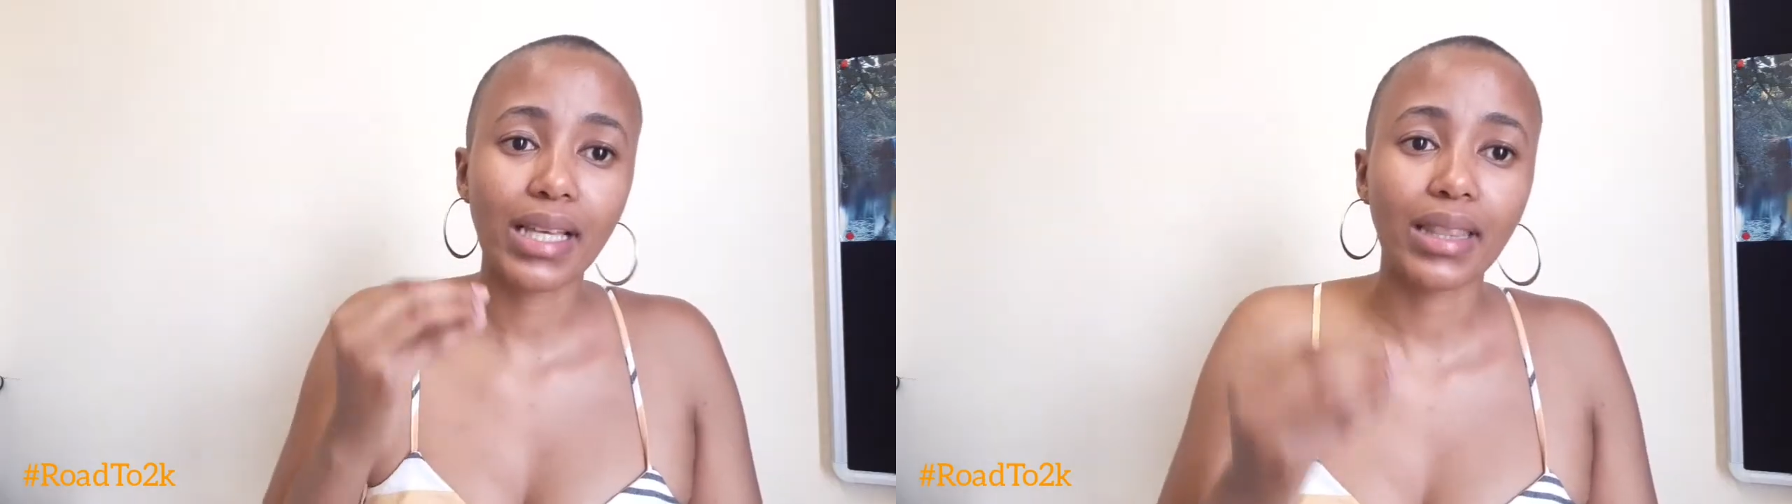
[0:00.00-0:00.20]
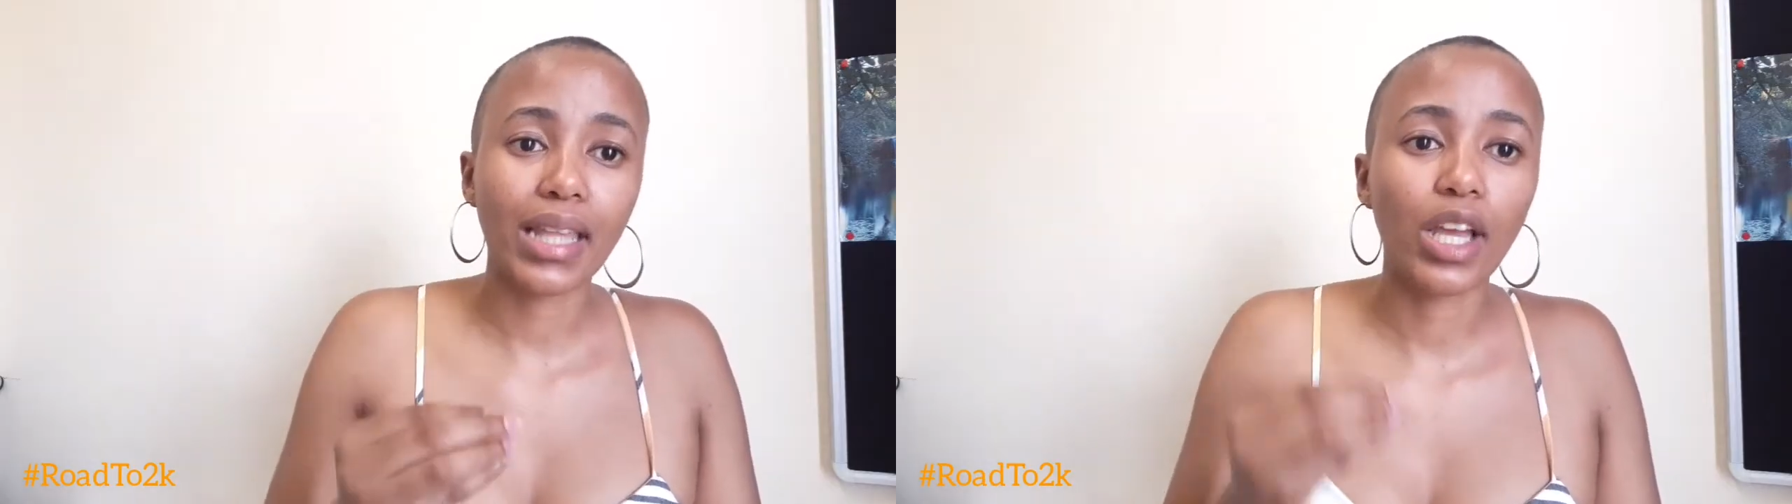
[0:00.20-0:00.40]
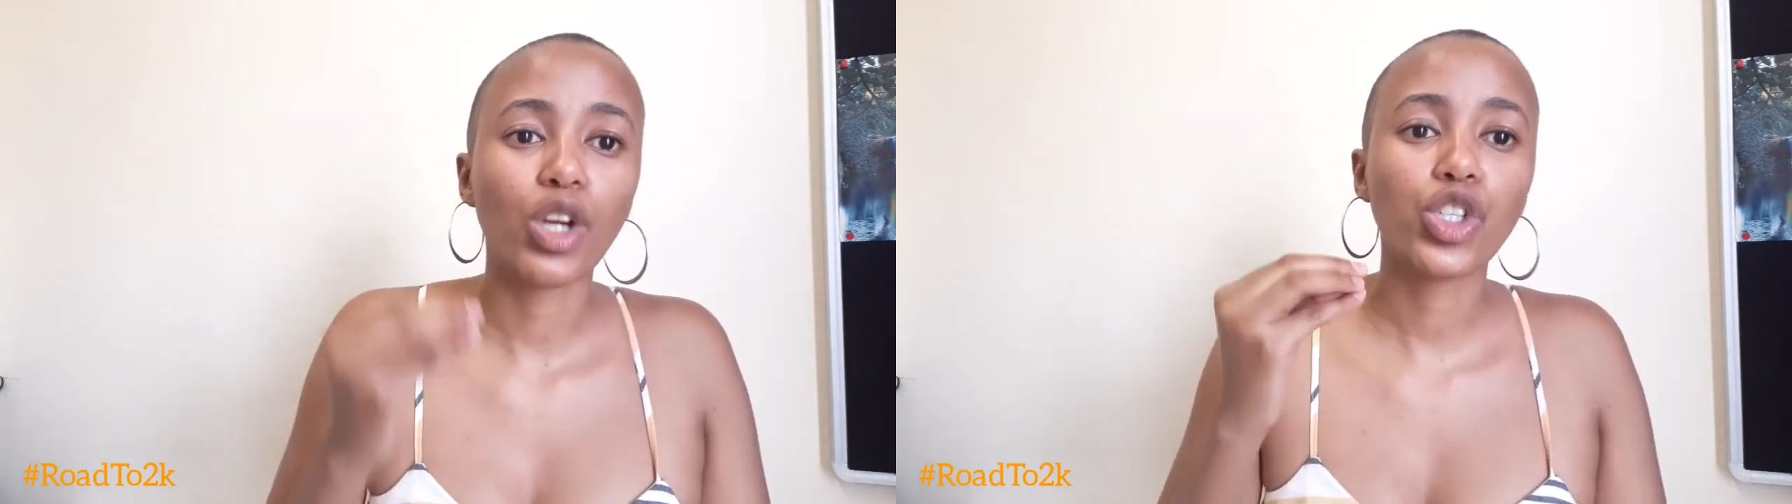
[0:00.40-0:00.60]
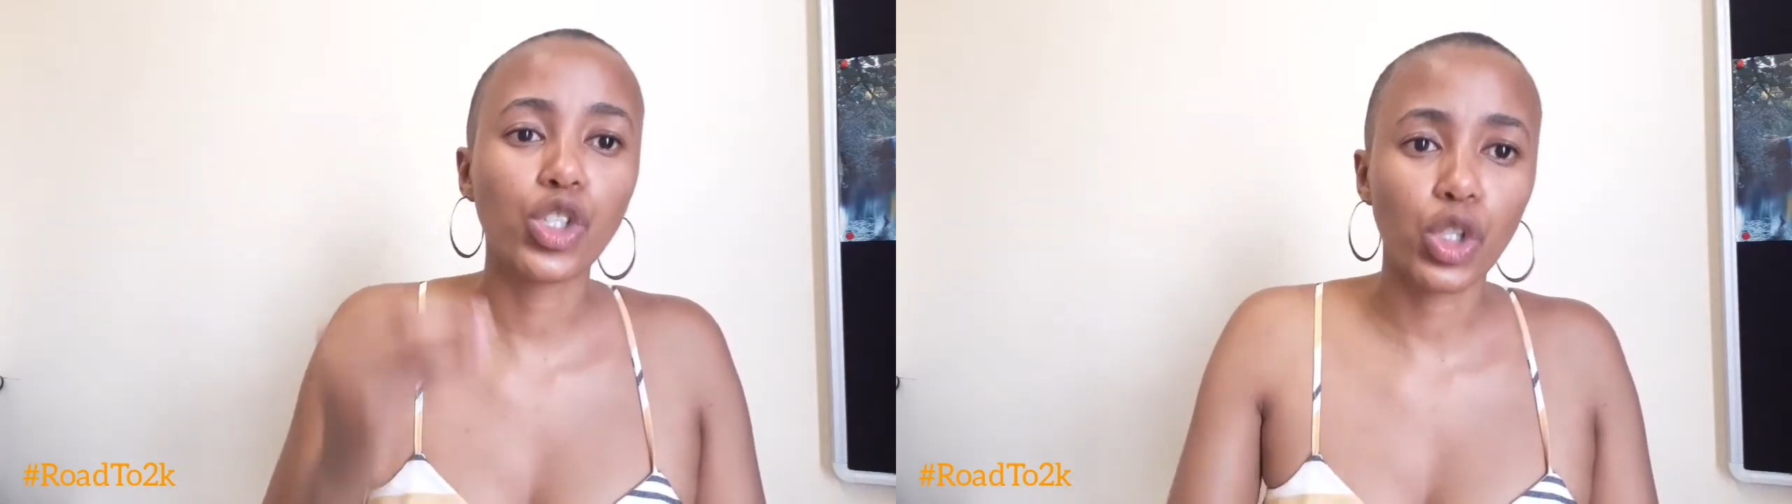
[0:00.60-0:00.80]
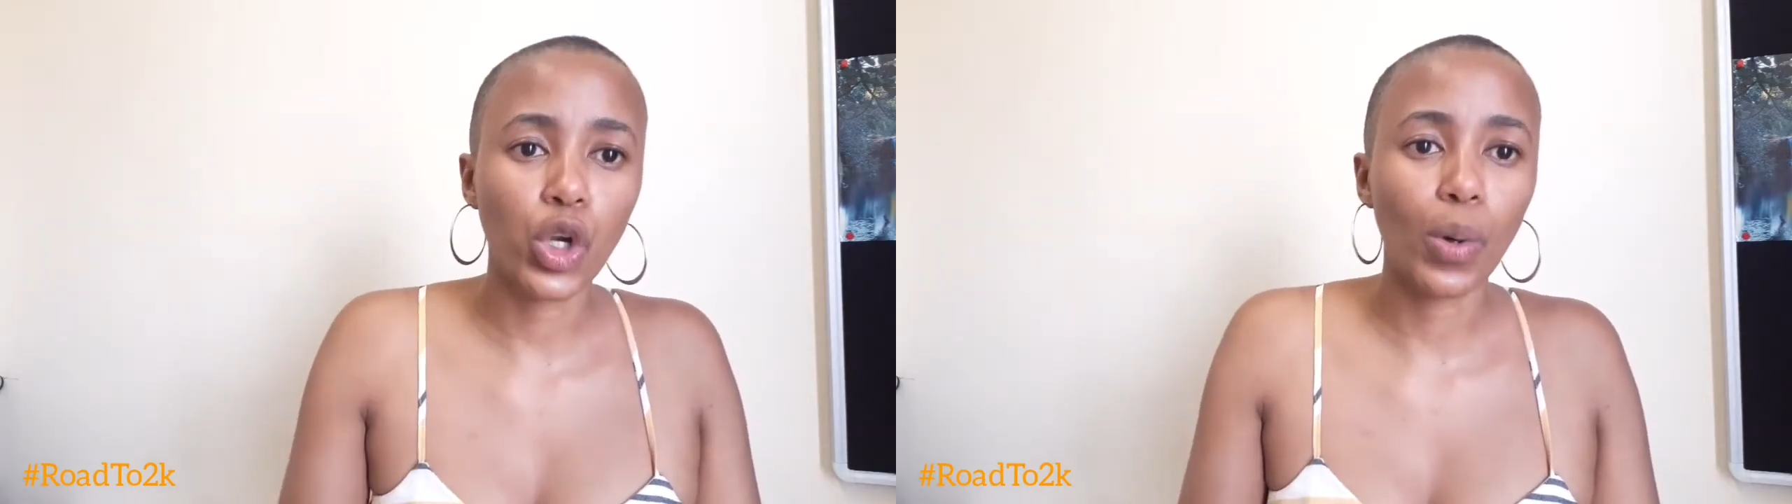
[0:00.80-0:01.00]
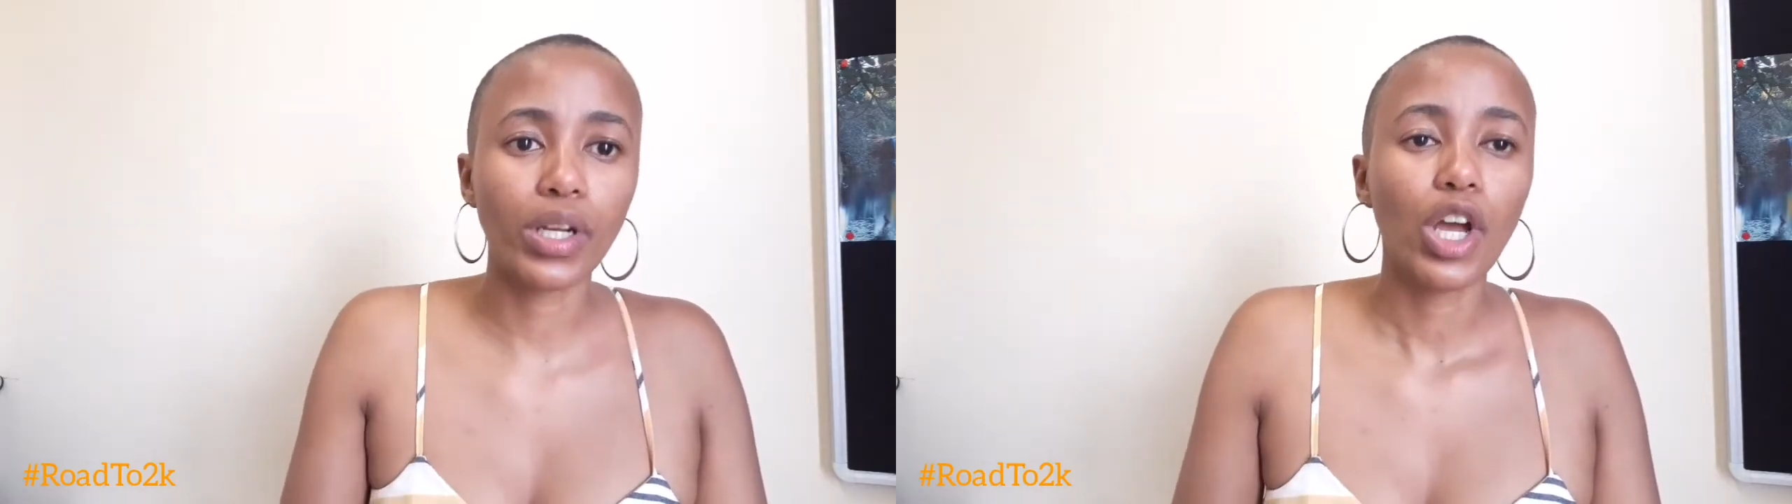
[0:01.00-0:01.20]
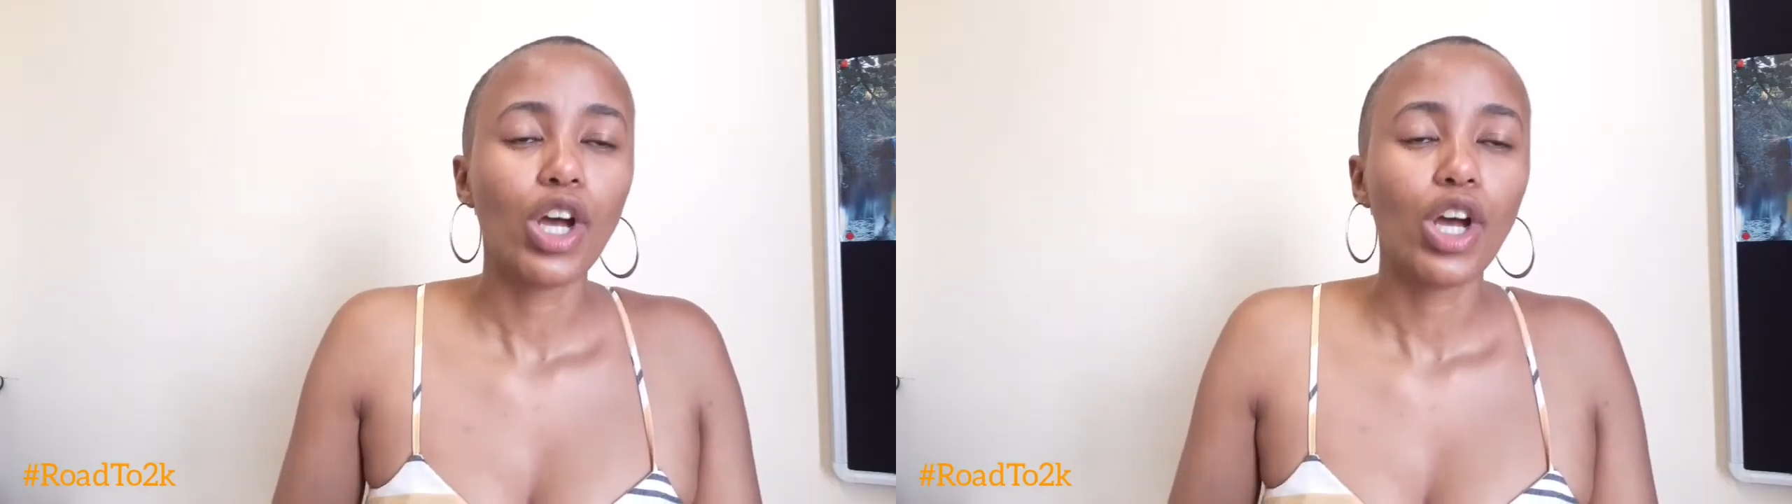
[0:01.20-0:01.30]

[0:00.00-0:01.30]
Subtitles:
that thing should know it.